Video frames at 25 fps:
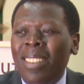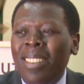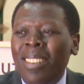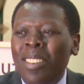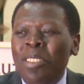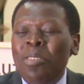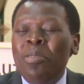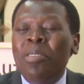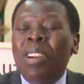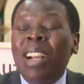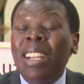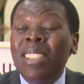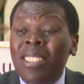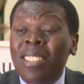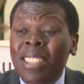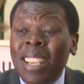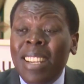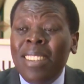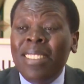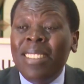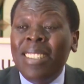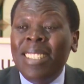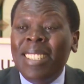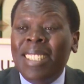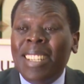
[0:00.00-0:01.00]
You can
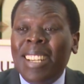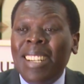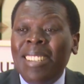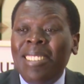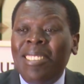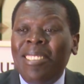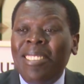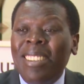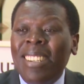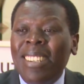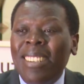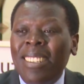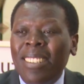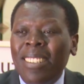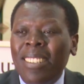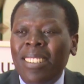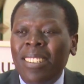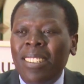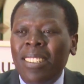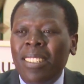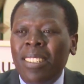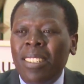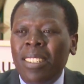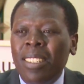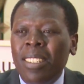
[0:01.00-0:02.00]
change this country
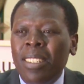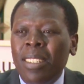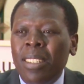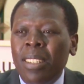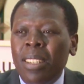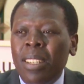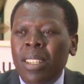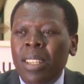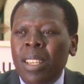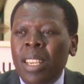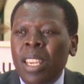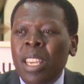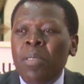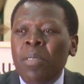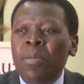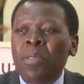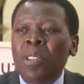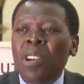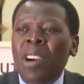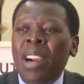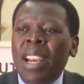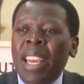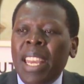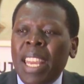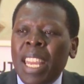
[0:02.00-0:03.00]
if you are